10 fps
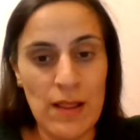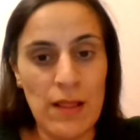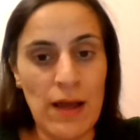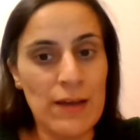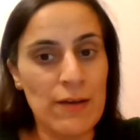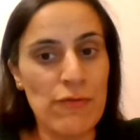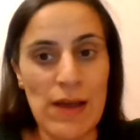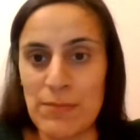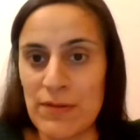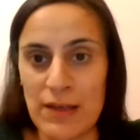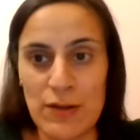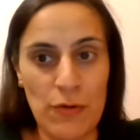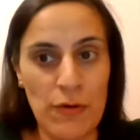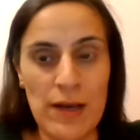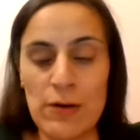like rapeseed
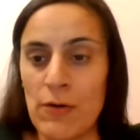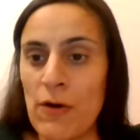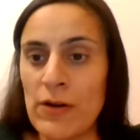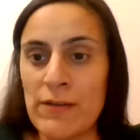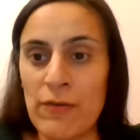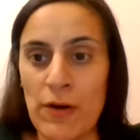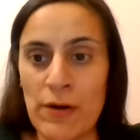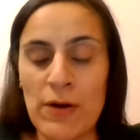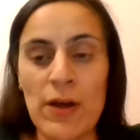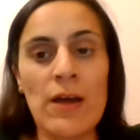oil or olive oil,